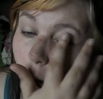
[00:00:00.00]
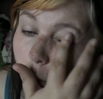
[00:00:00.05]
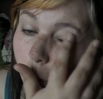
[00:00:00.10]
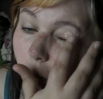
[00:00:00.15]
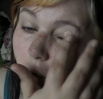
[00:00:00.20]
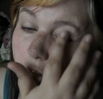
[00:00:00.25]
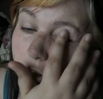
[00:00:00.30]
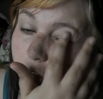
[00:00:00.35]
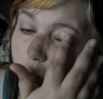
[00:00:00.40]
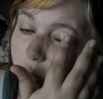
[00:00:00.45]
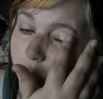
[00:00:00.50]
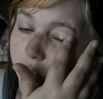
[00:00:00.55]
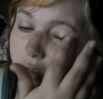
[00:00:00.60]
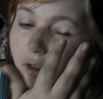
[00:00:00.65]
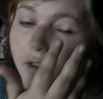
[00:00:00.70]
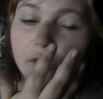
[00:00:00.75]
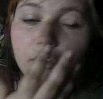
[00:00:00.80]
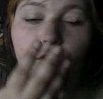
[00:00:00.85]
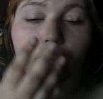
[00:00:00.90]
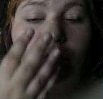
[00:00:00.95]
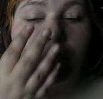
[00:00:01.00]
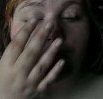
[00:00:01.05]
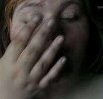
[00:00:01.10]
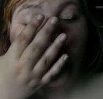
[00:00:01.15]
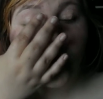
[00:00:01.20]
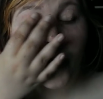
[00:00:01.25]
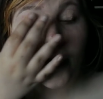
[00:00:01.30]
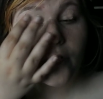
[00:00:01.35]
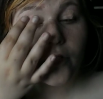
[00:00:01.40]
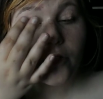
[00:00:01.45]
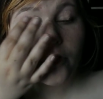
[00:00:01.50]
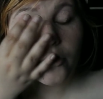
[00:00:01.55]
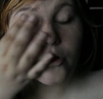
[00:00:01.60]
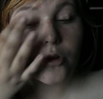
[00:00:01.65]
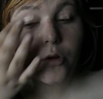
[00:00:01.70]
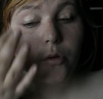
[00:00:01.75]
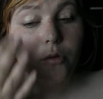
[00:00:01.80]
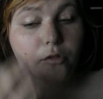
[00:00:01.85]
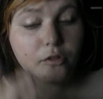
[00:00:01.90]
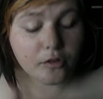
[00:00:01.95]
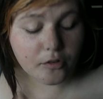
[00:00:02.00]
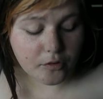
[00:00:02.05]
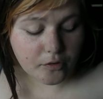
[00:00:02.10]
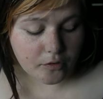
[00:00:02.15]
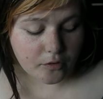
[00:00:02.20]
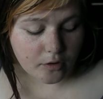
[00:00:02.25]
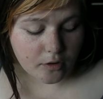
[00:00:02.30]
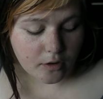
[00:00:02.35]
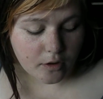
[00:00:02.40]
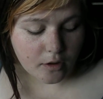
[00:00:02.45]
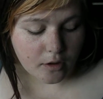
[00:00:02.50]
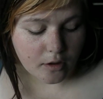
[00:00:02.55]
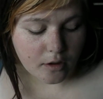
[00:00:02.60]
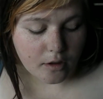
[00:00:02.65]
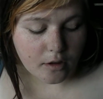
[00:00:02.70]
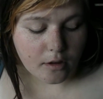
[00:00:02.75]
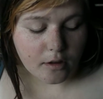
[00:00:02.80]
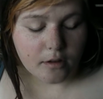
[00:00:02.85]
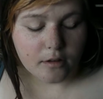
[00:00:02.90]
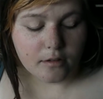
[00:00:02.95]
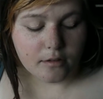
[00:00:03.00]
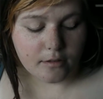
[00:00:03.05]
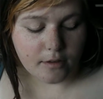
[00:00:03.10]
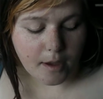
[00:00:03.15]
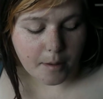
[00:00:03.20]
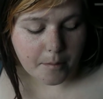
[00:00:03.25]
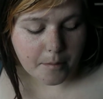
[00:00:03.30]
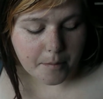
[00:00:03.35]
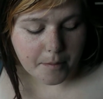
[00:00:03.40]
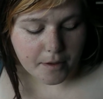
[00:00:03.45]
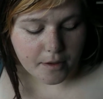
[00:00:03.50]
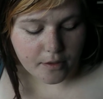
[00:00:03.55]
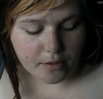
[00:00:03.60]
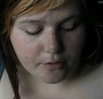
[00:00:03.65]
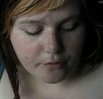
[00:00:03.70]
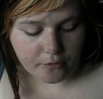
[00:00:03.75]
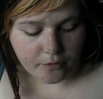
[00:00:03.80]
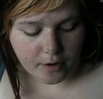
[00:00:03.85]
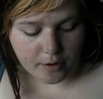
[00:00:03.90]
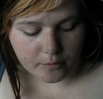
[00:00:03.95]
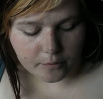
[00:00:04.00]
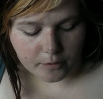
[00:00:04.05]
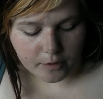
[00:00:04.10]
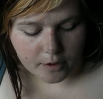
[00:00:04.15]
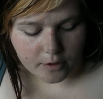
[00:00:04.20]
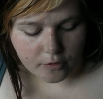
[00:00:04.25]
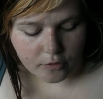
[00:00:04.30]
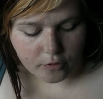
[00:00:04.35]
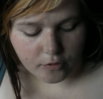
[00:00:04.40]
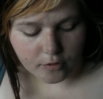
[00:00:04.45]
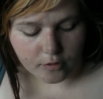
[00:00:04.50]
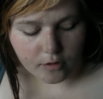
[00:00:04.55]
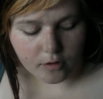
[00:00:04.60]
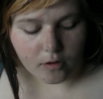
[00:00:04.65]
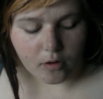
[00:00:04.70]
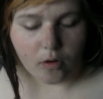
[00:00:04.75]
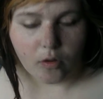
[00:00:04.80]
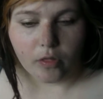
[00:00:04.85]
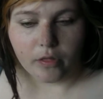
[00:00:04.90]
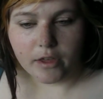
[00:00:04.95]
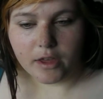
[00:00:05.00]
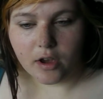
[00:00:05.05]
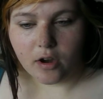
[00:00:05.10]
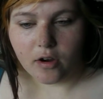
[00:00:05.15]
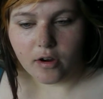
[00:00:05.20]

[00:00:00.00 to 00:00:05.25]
what I do is I tend to just dab a bit of the foundation on the